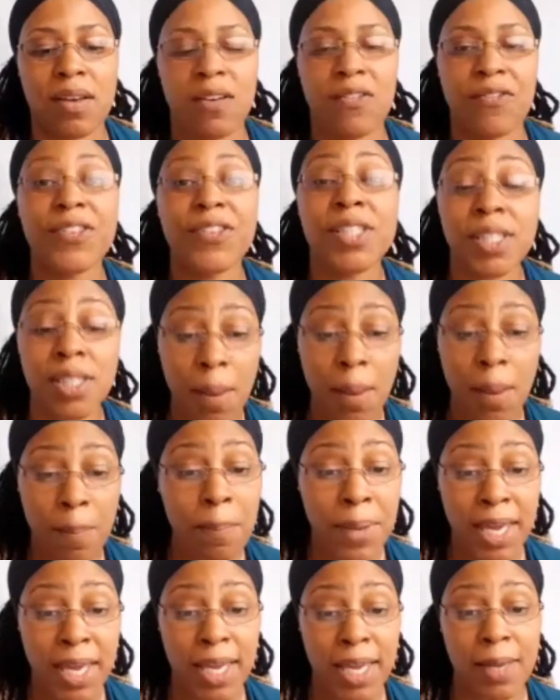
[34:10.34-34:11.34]
For some
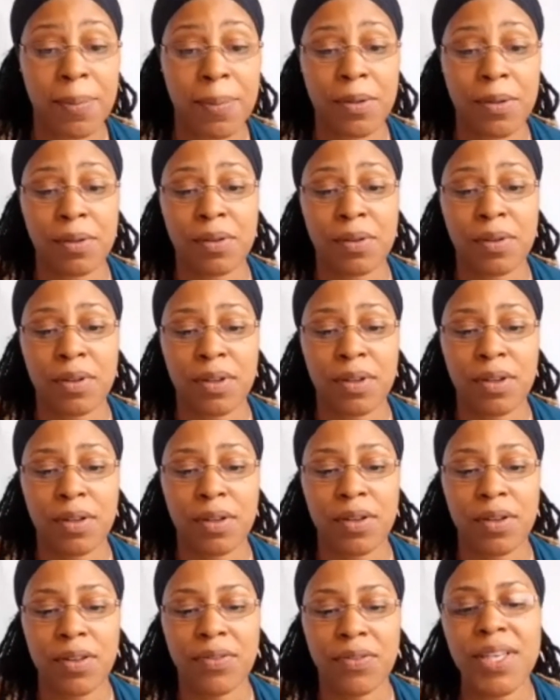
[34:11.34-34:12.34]
people,
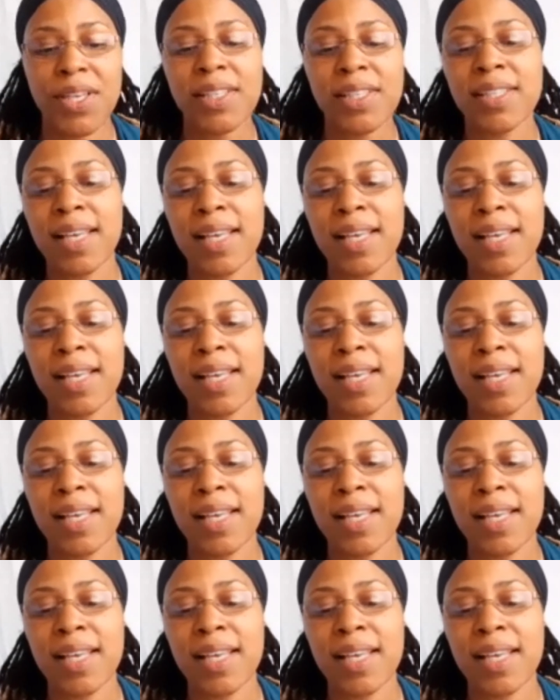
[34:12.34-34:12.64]
this